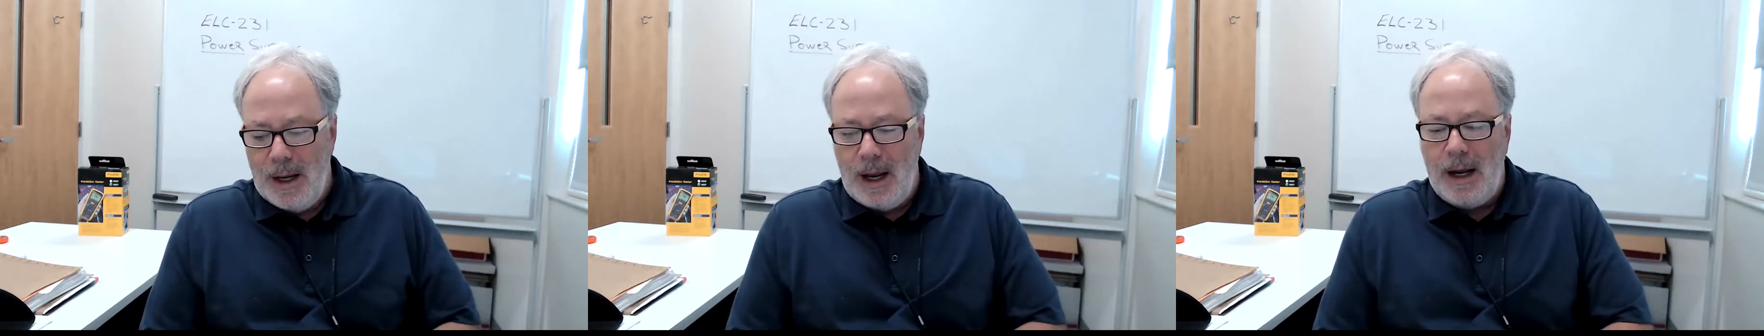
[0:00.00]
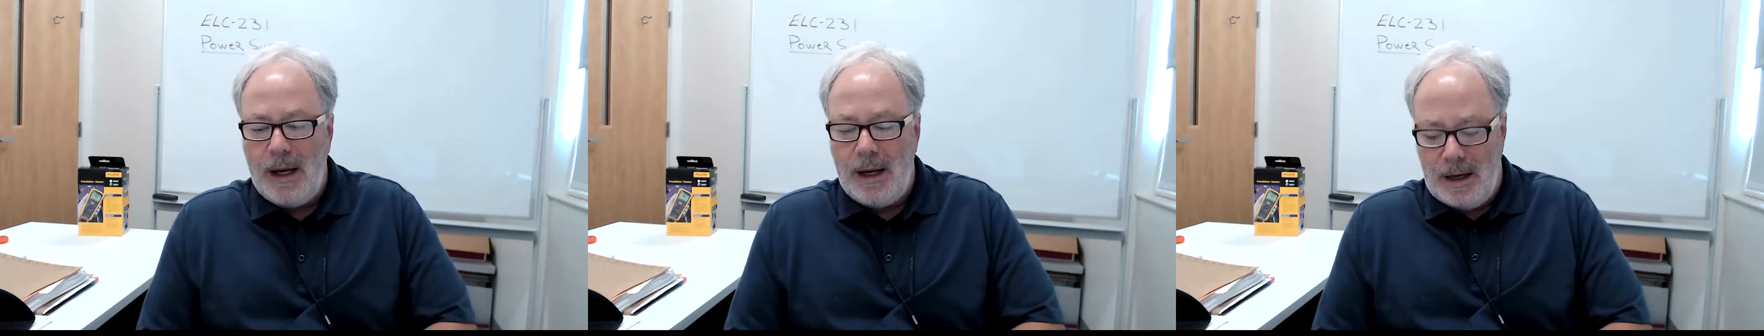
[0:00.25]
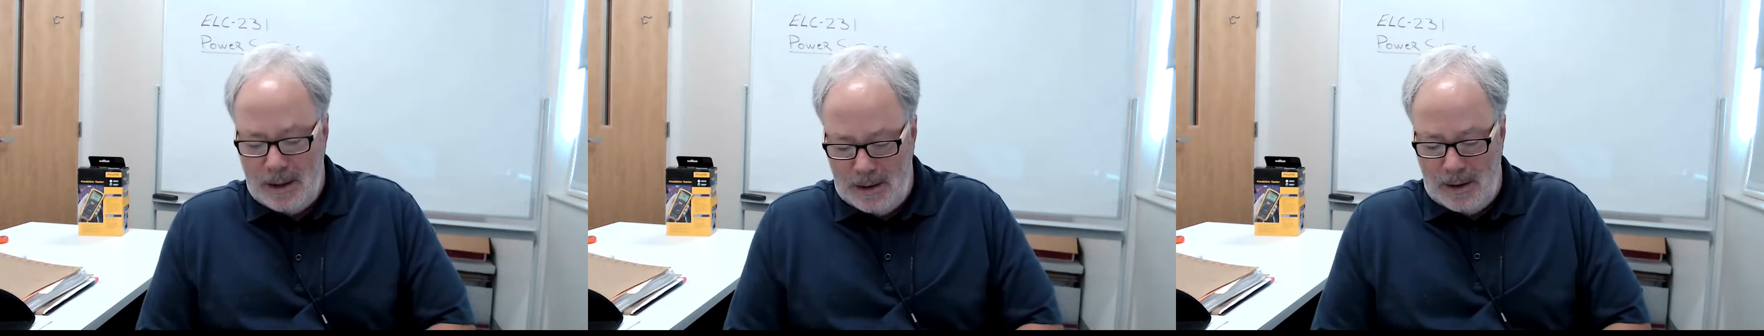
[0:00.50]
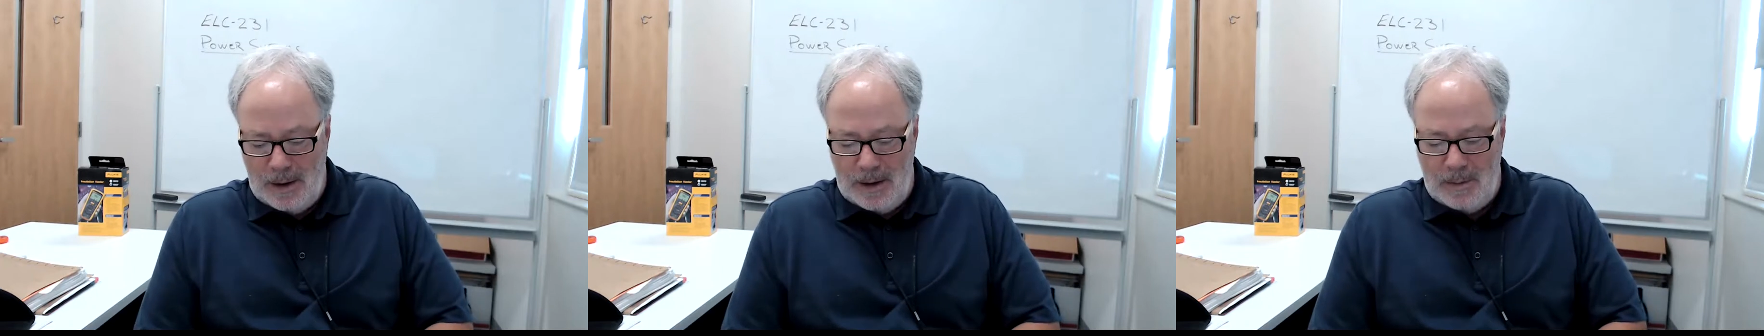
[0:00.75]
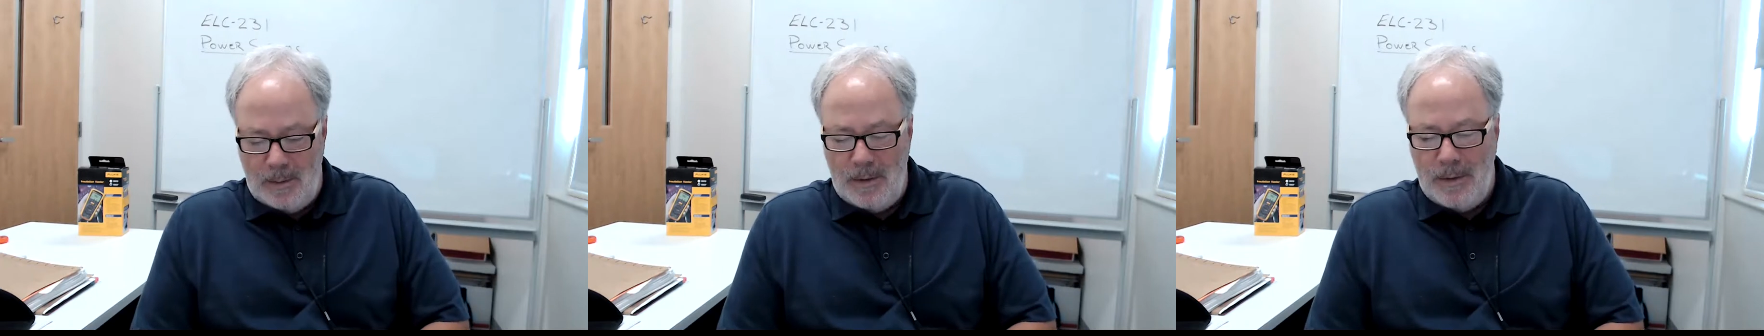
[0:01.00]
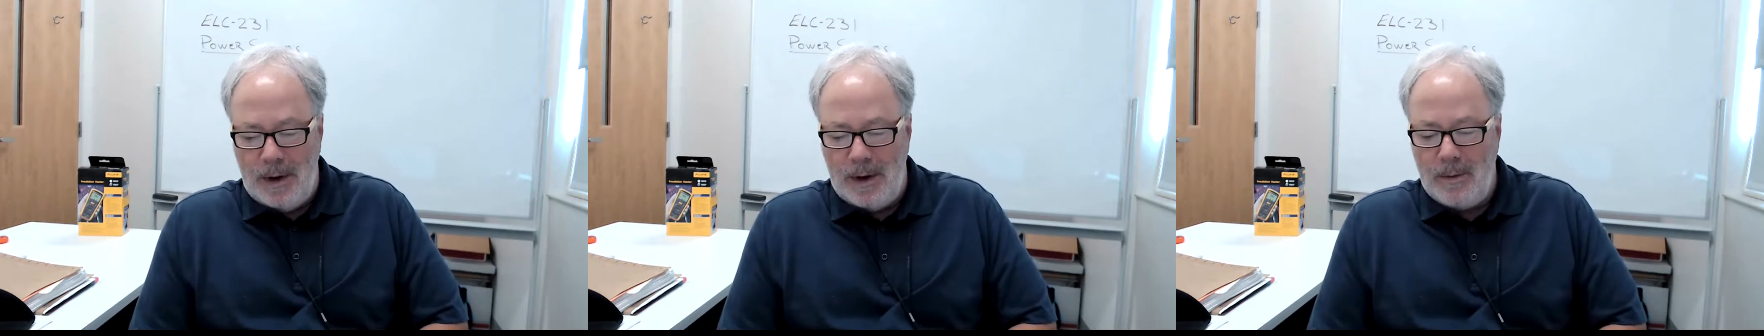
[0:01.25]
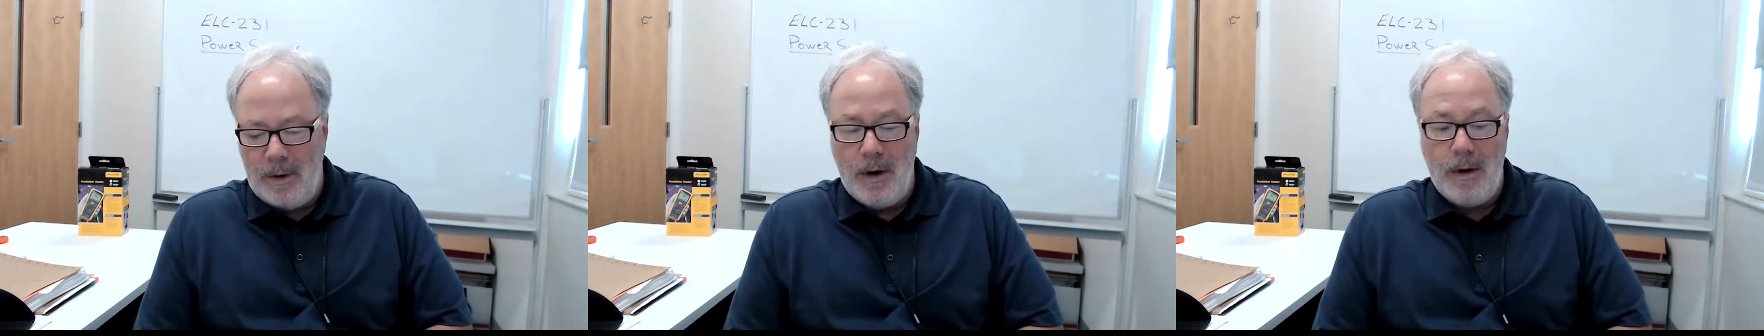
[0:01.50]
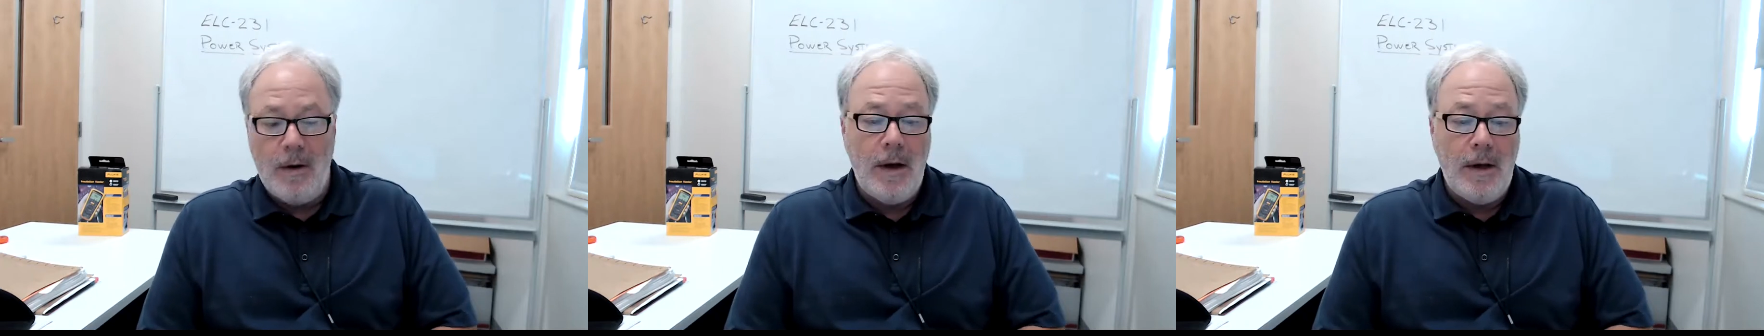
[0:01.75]
And one thing you're
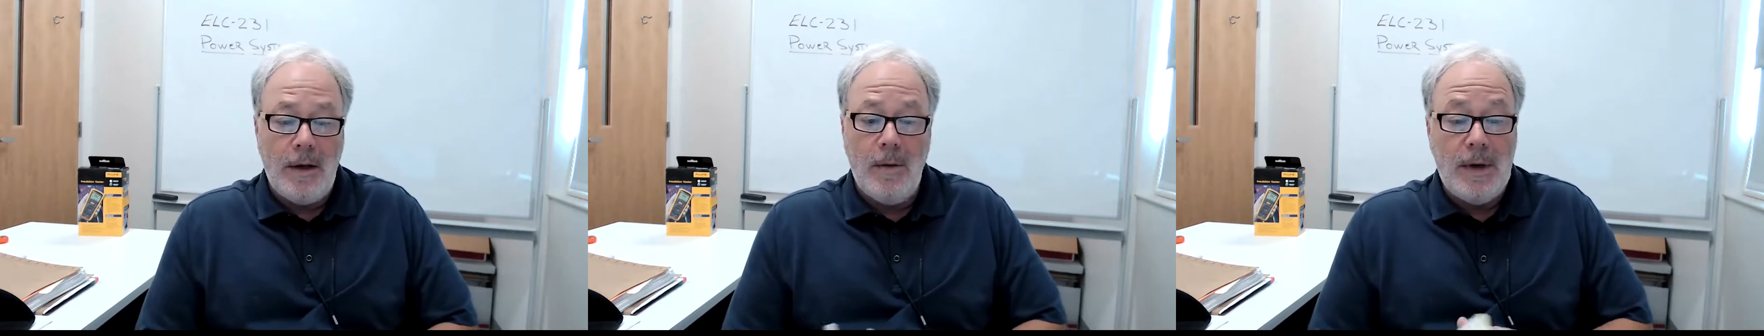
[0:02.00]
going to do